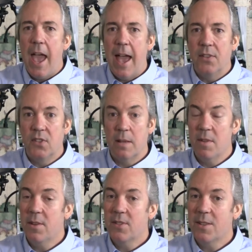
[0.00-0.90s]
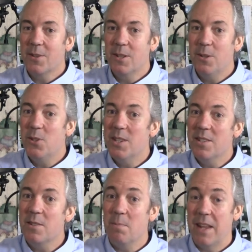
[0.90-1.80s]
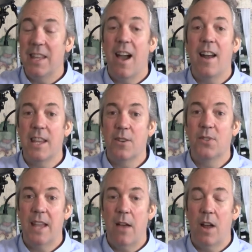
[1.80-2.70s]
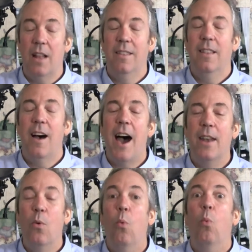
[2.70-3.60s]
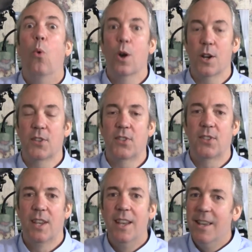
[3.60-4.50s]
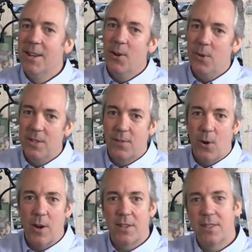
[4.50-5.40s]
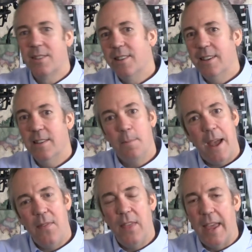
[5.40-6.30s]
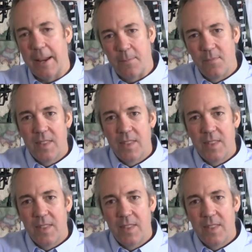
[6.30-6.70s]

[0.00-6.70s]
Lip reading: And some of those other solutions made the audio sound a lot worse, which of course is a bad thing.